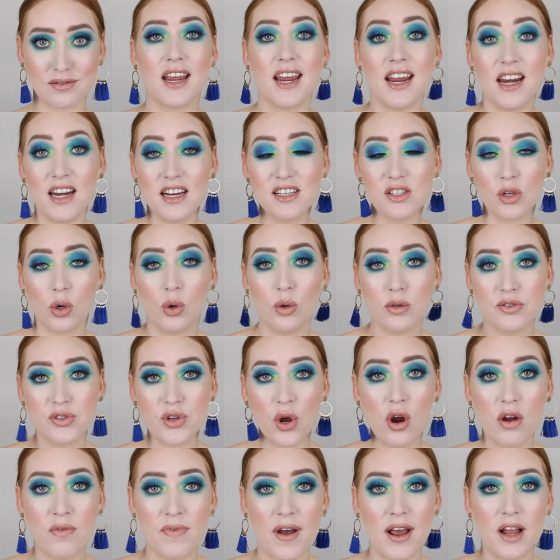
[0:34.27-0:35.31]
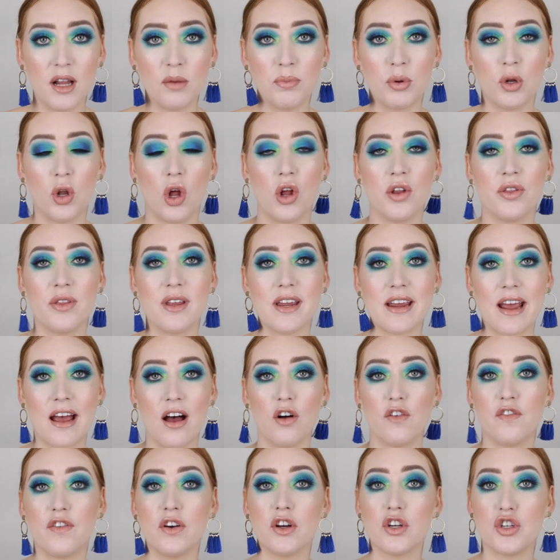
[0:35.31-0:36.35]
It is also available on the
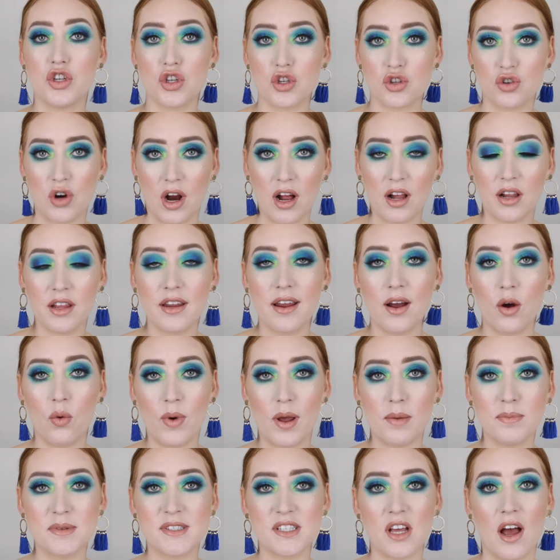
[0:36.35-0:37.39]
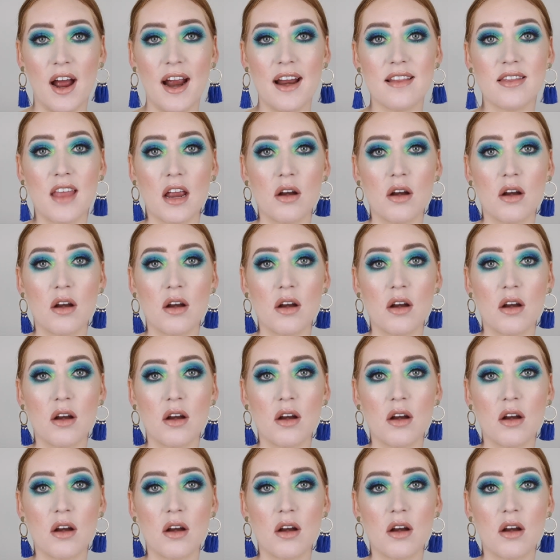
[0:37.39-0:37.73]
e.l.f. Australia website.